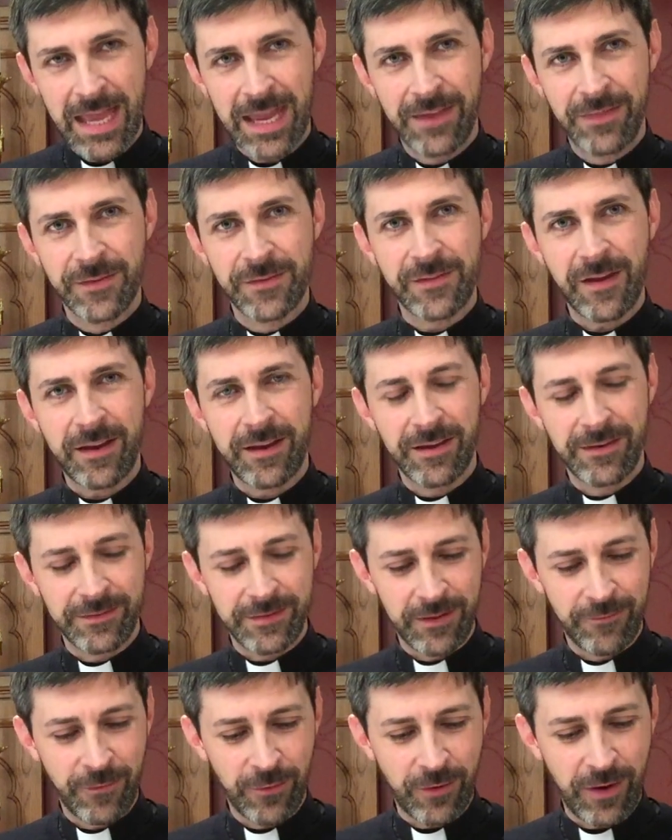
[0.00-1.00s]
In the second
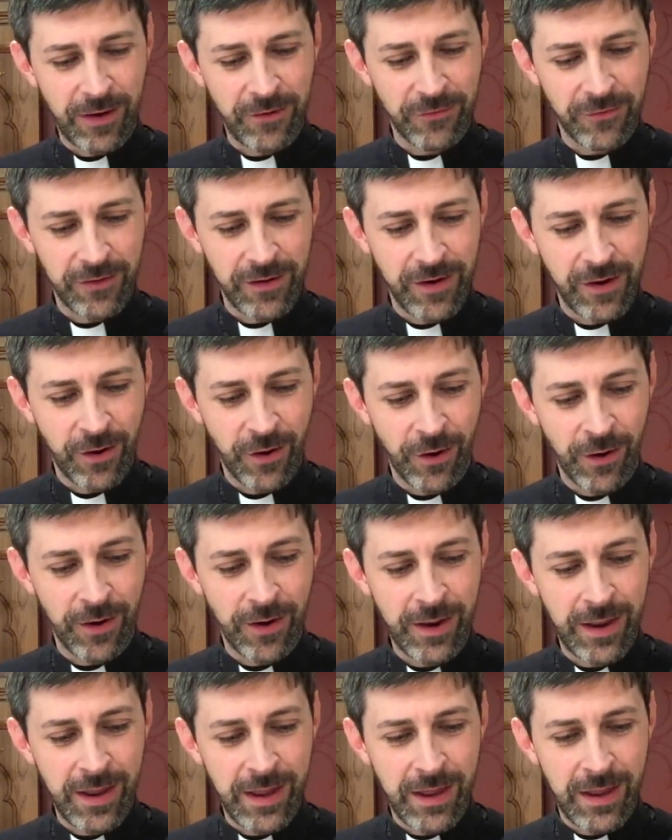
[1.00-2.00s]
invocation
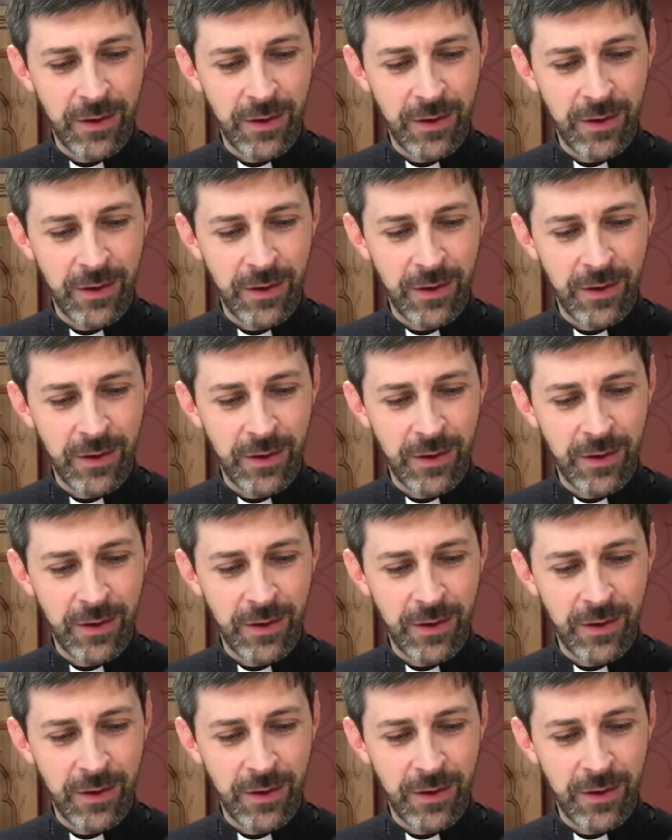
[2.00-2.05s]
here,